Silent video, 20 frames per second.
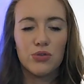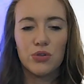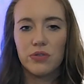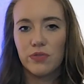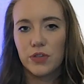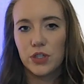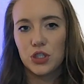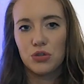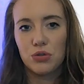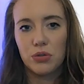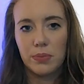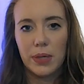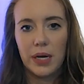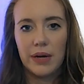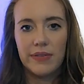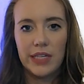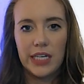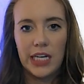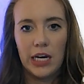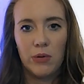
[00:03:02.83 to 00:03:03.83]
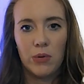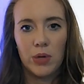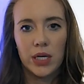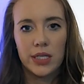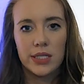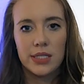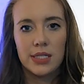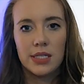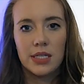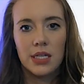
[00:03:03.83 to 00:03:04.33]
or virtual private
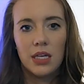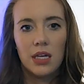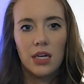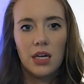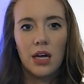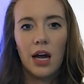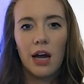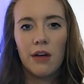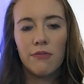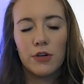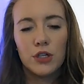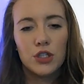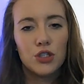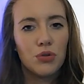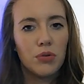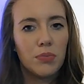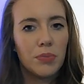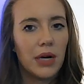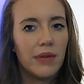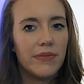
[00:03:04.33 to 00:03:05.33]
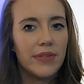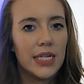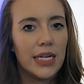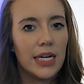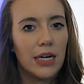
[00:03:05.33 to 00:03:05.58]
networks. A virtual private